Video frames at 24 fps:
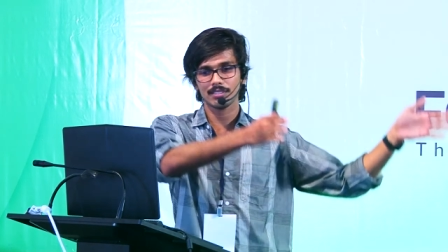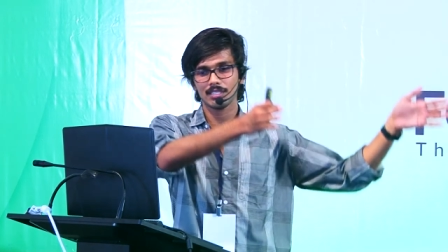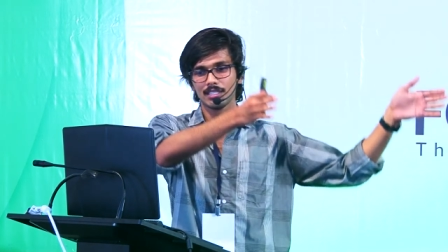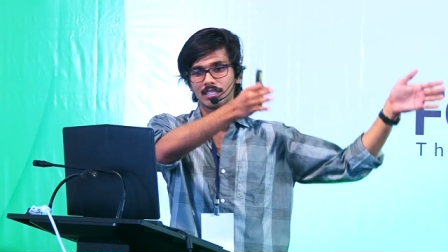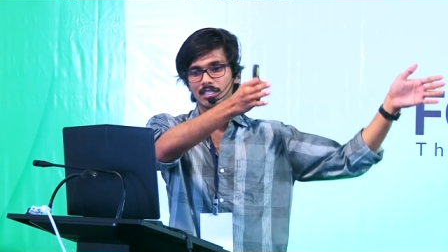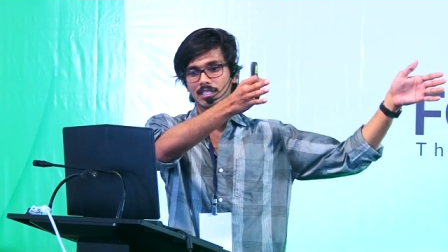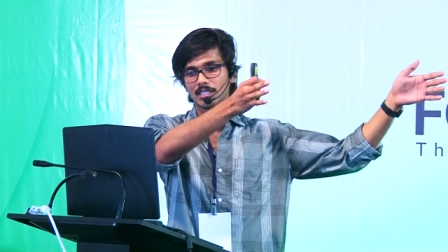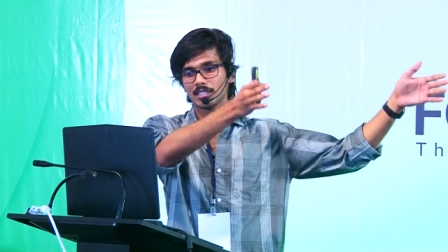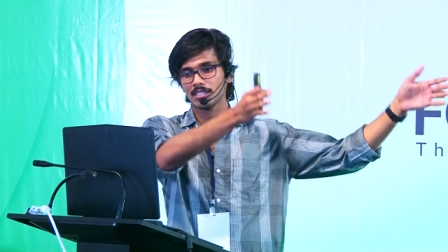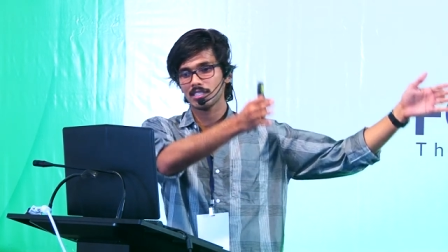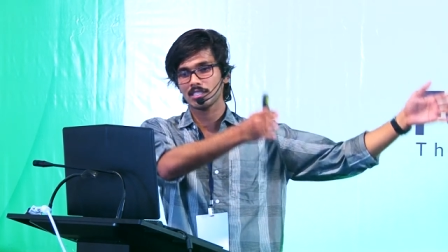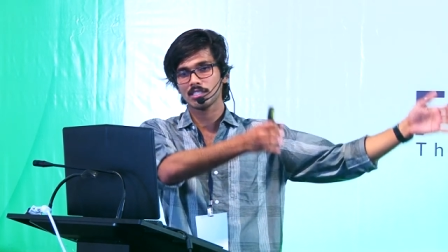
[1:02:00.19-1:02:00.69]

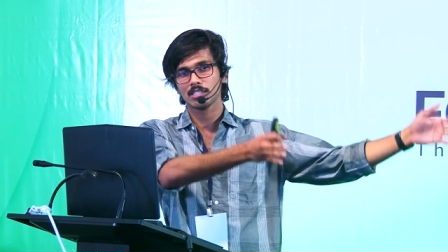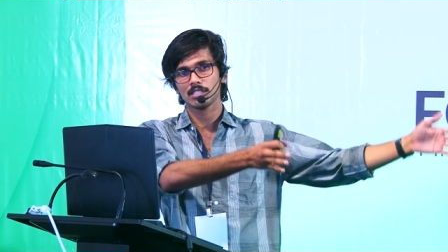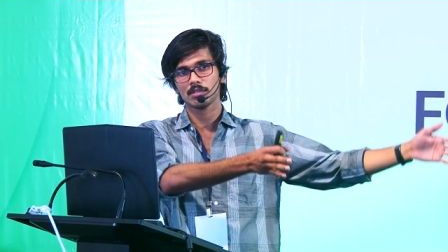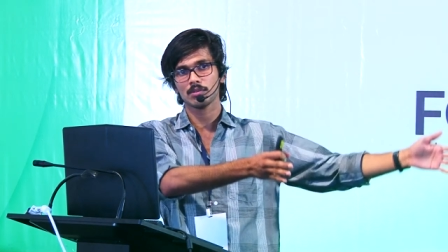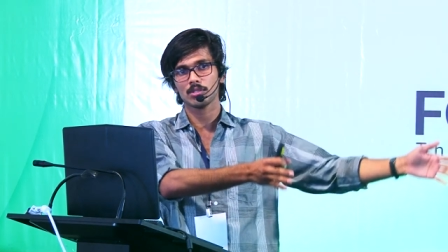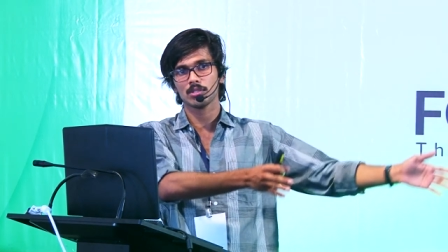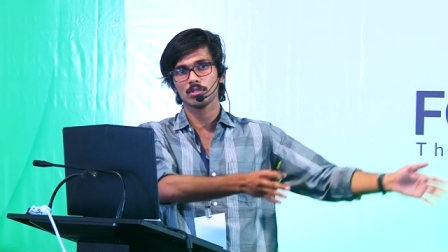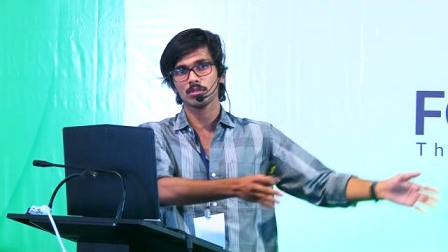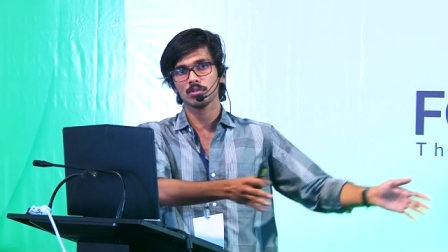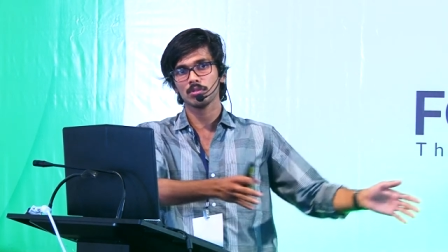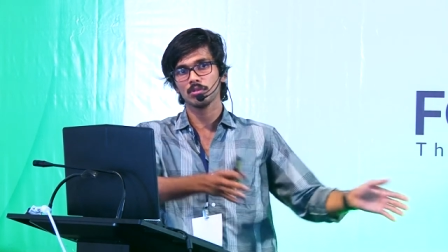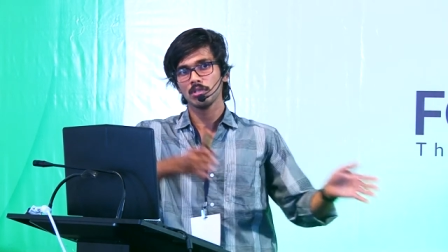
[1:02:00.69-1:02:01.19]
uh, system
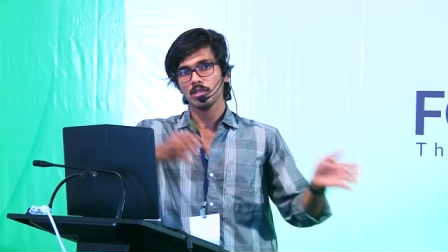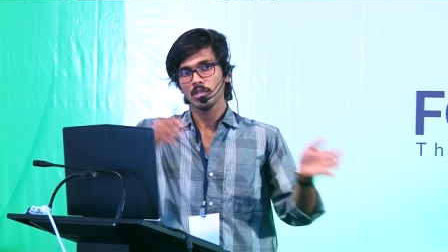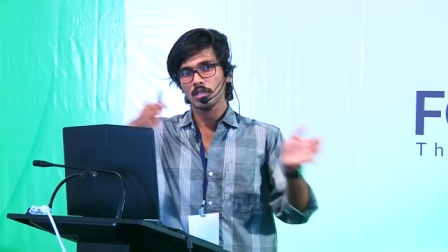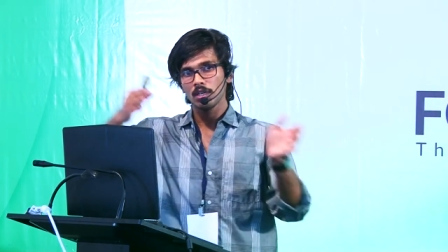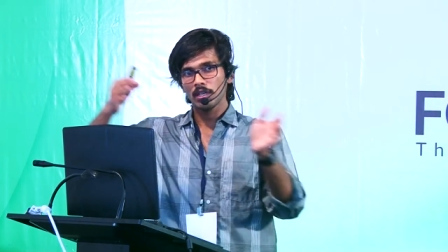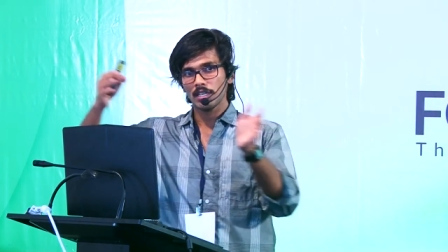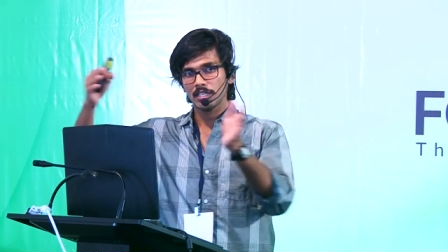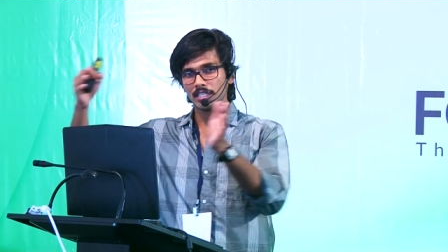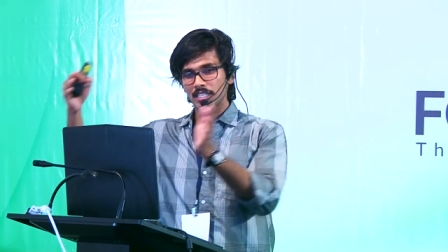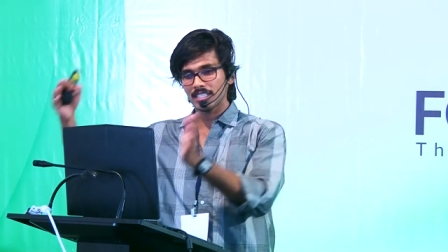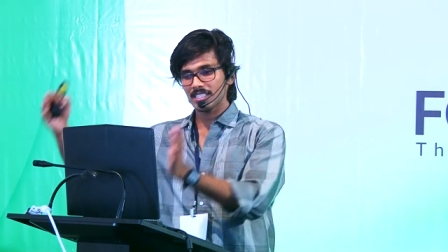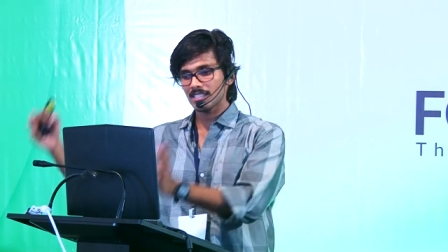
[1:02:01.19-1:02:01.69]
to
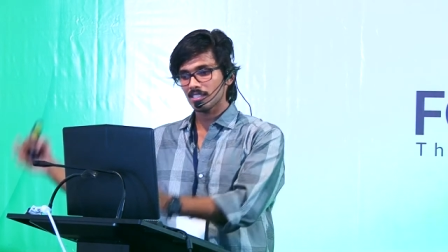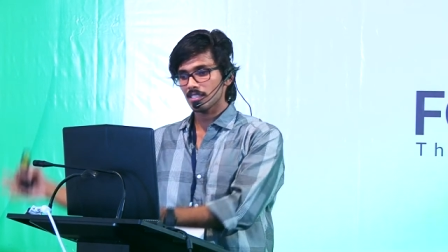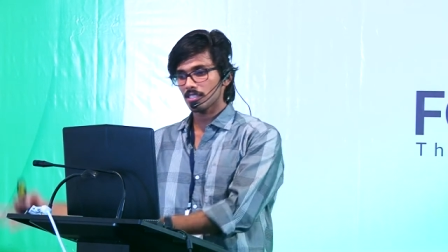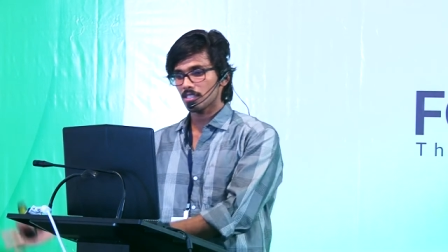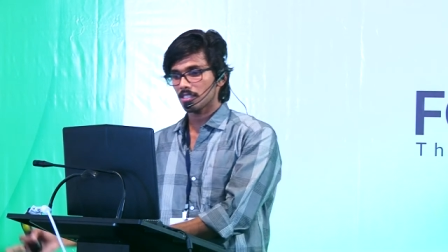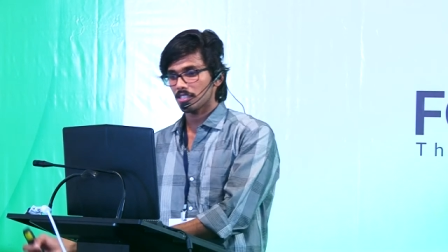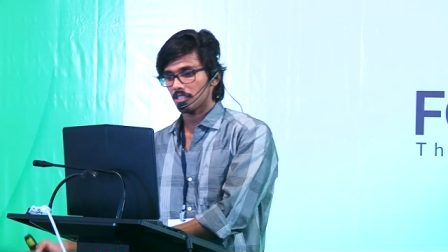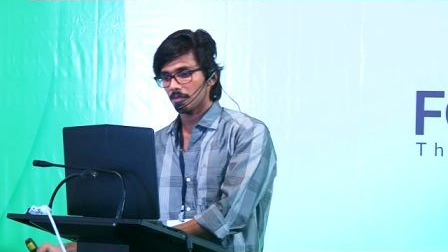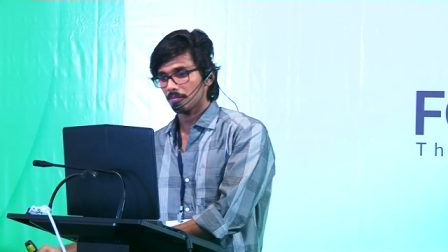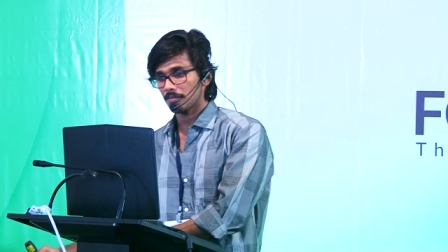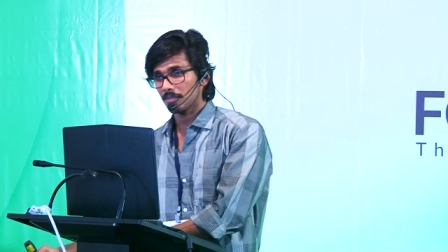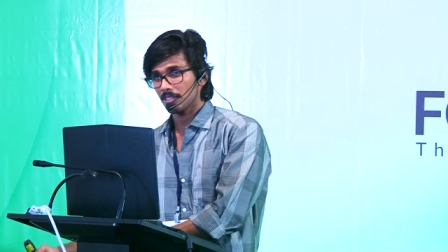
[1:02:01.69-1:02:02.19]
another system.